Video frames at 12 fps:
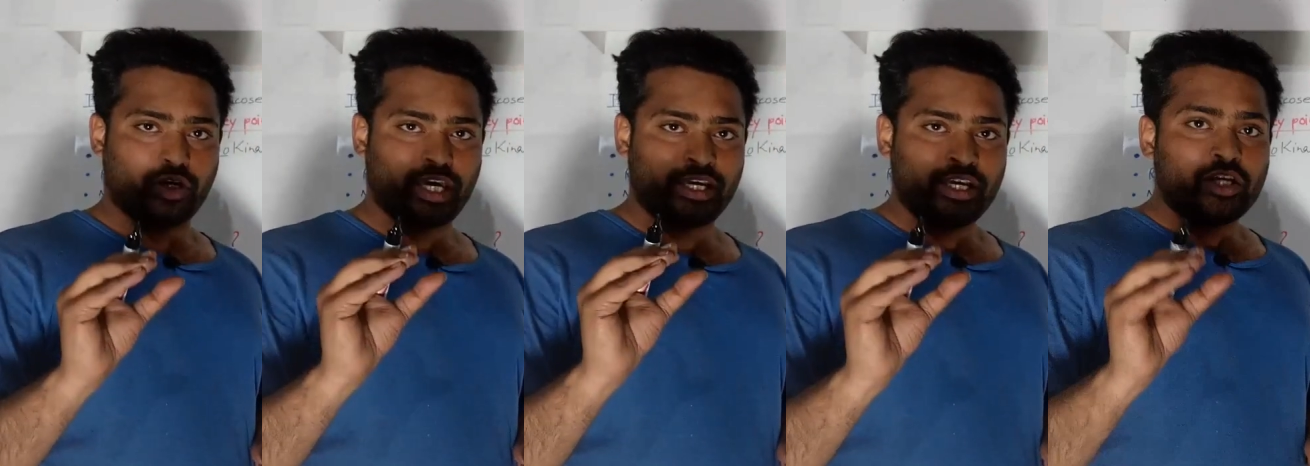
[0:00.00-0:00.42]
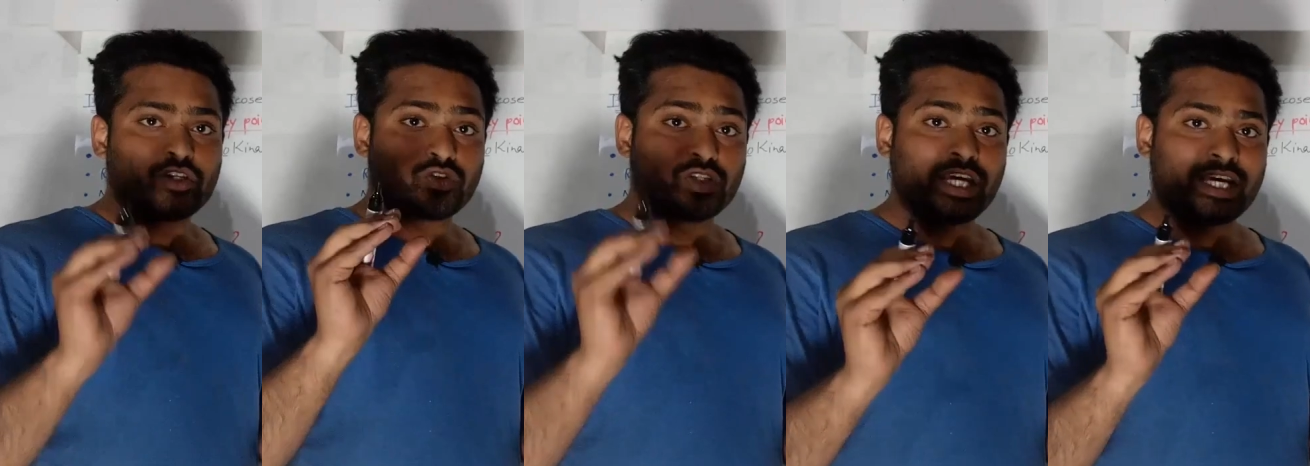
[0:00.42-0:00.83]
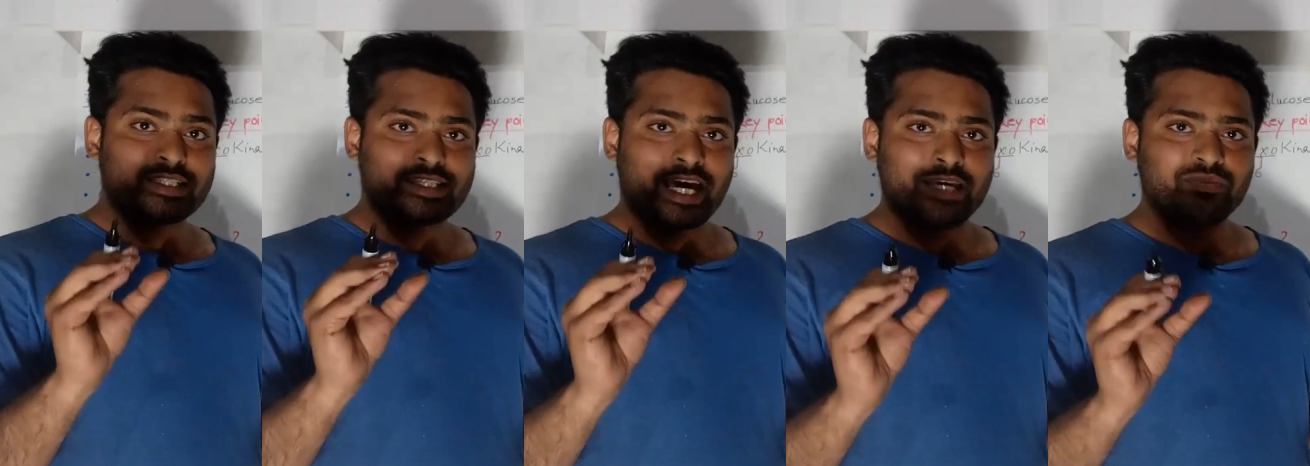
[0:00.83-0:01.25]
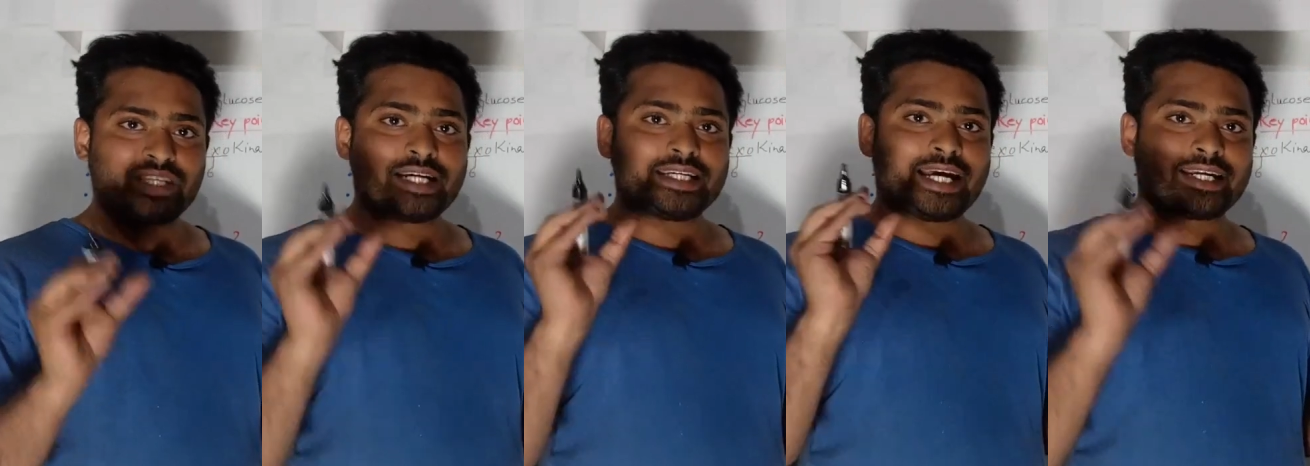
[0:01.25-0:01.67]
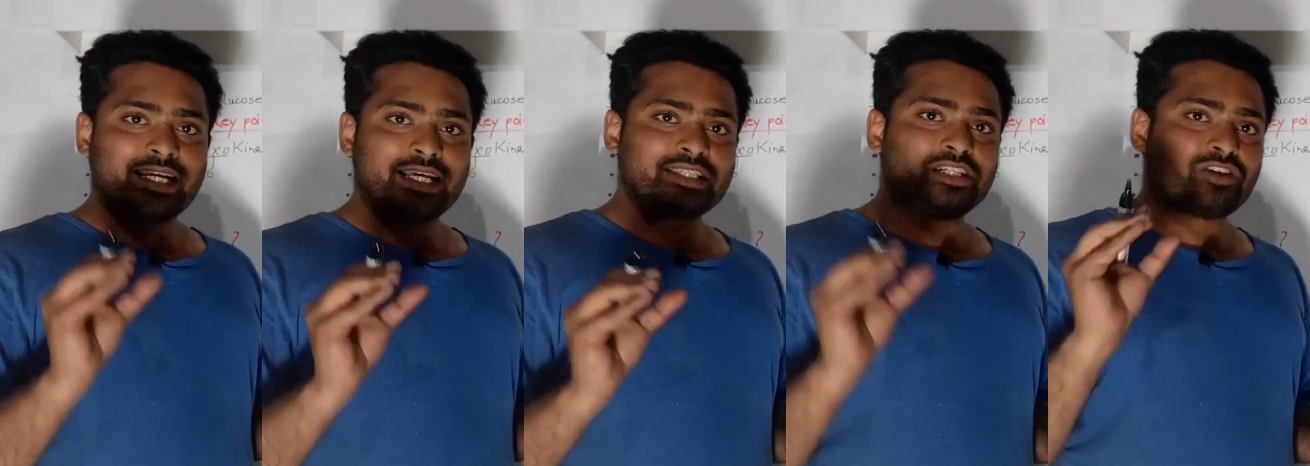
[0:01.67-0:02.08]
Okay, so the enzyme that
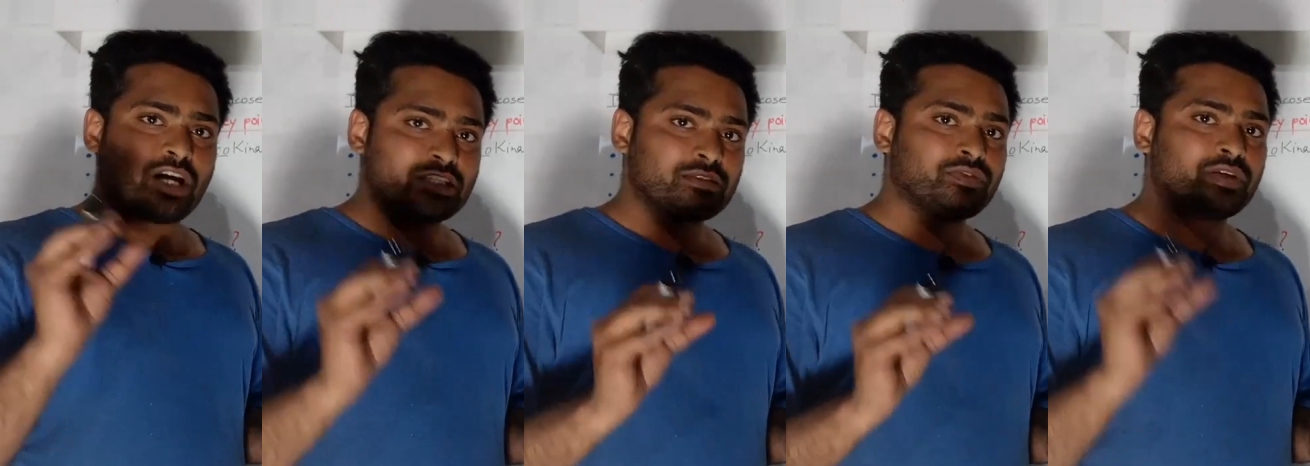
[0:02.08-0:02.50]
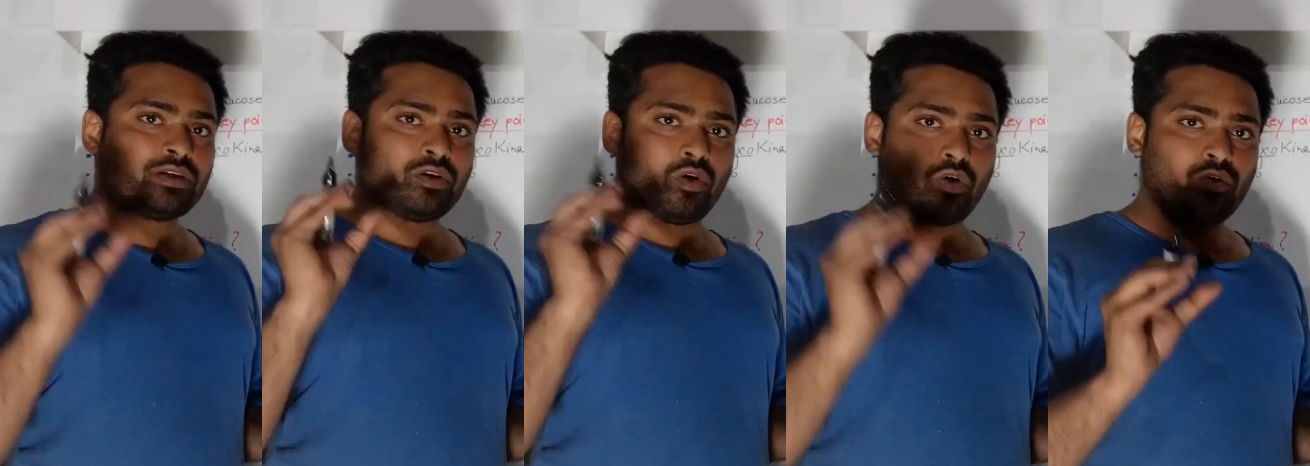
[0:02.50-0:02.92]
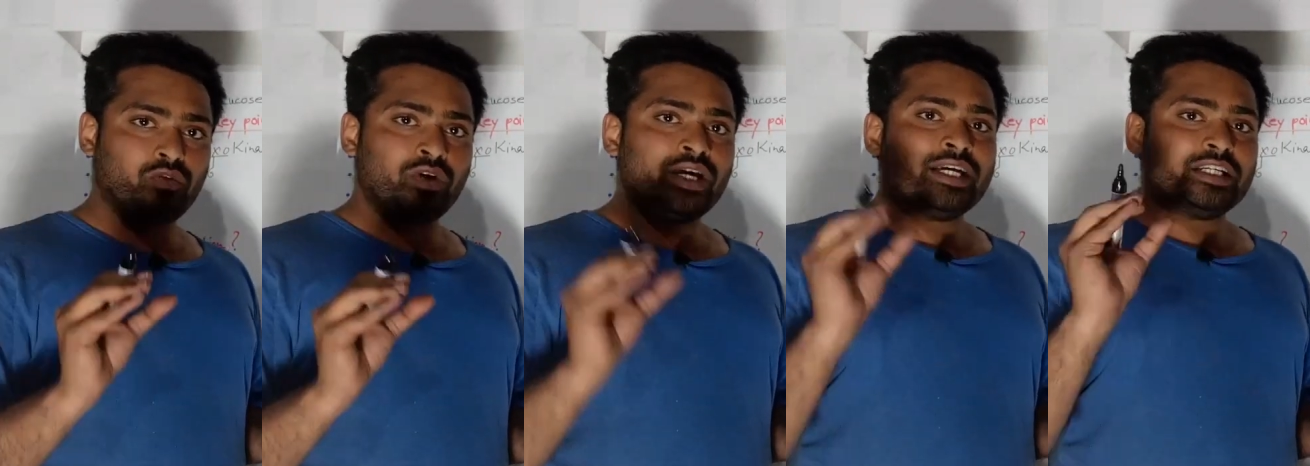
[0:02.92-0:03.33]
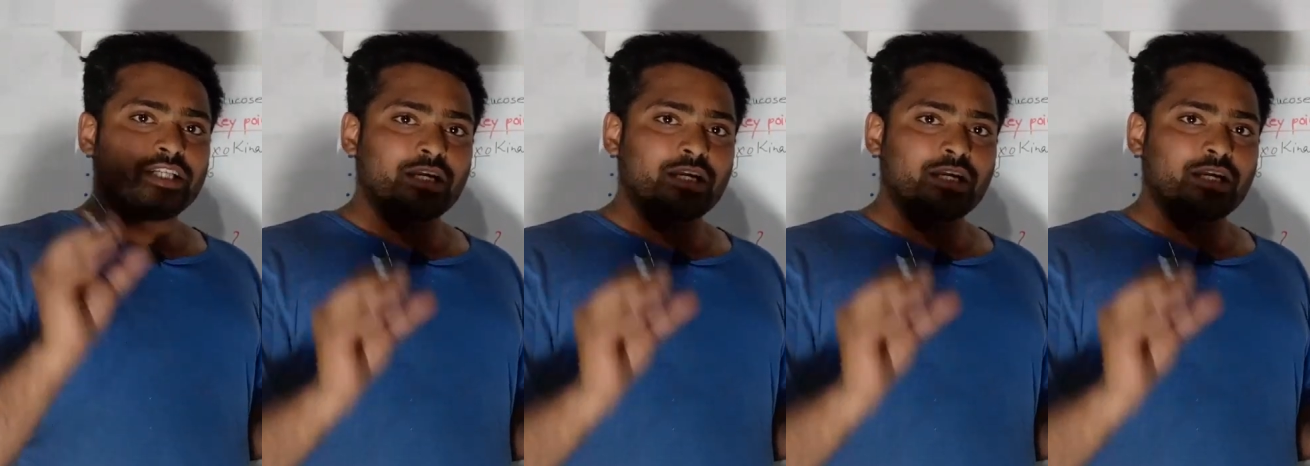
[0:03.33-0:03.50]
catalyzes the transfer of